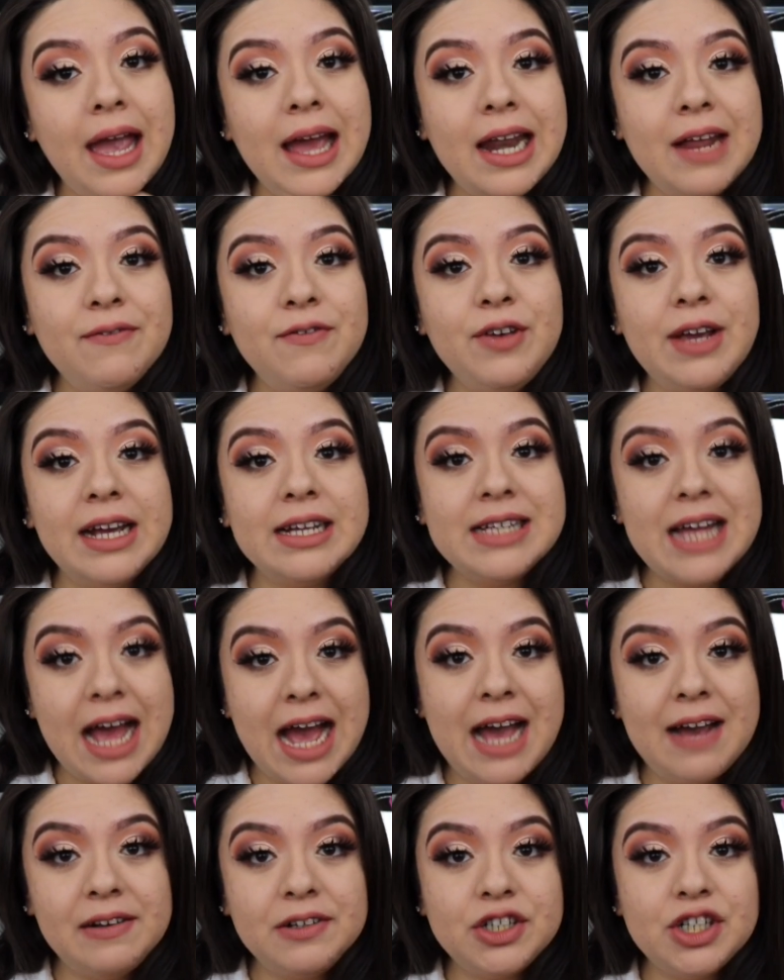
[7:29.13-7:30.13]
And if you guys
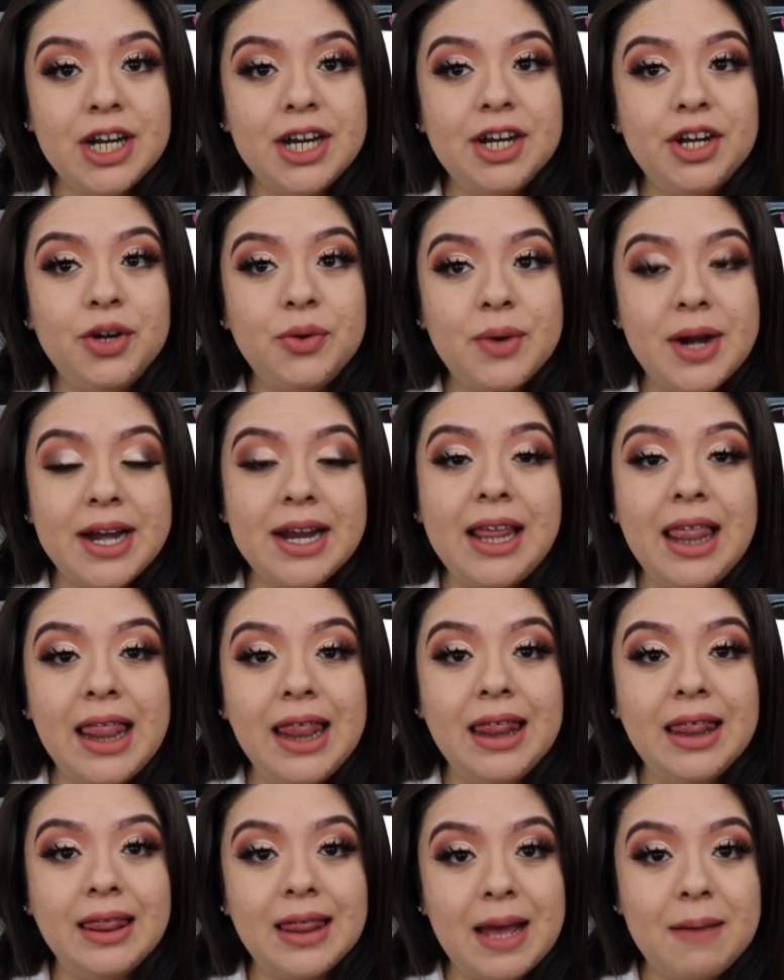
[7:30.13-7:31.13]
have tried it already,
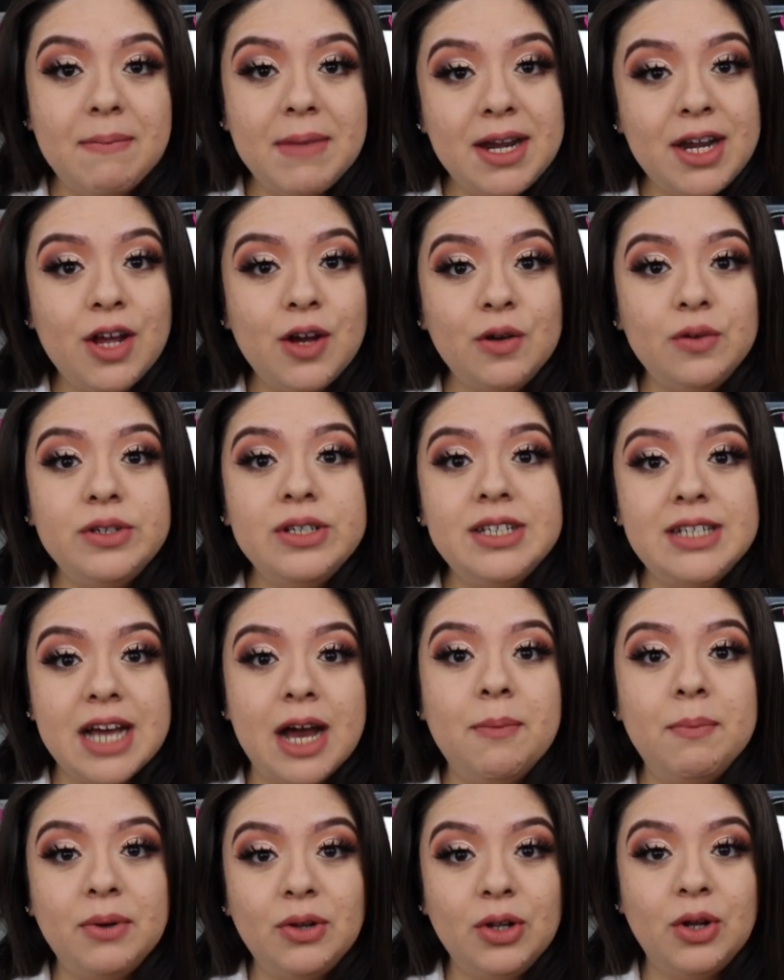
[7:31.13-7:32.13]
let me know
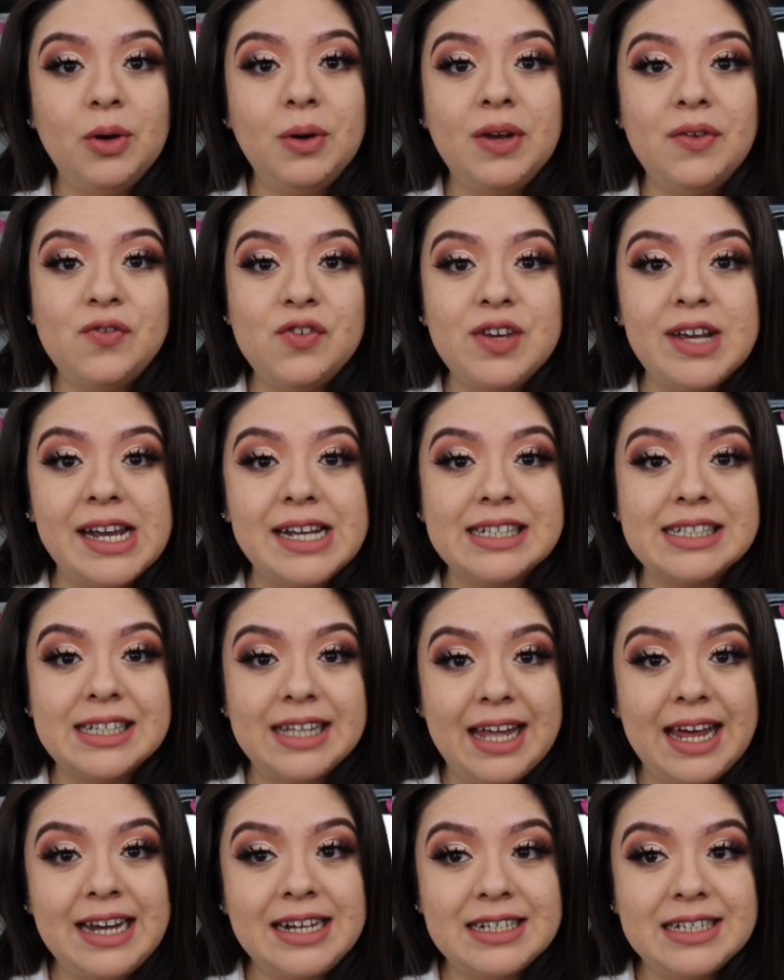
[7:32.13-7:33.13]
down below if you guys
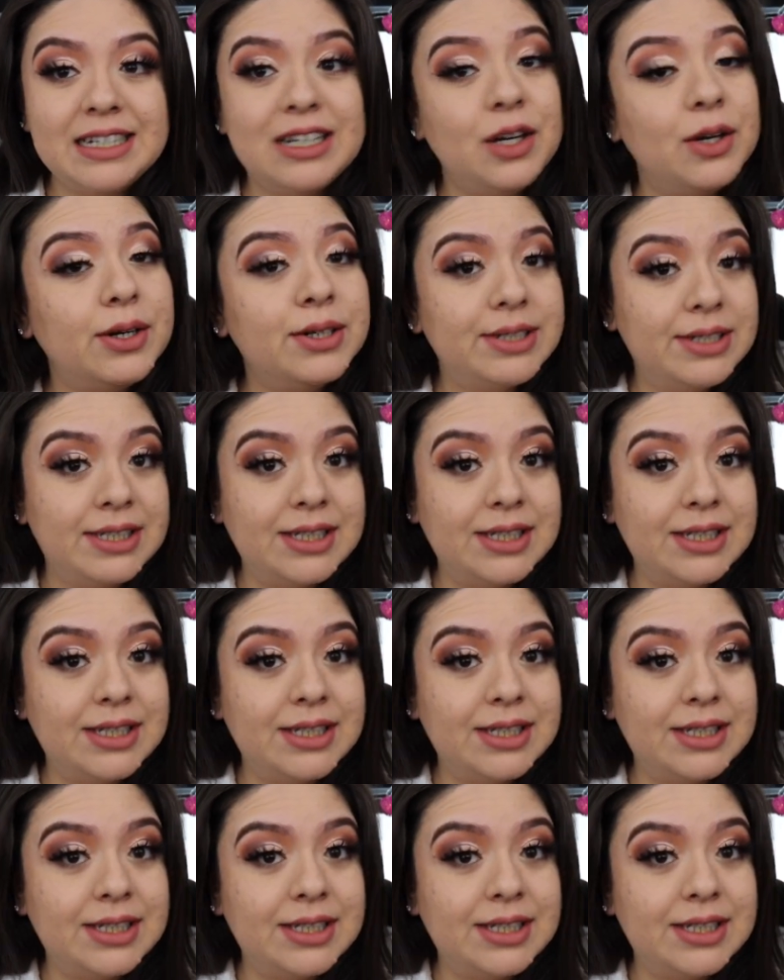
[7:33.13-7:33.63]
liked it or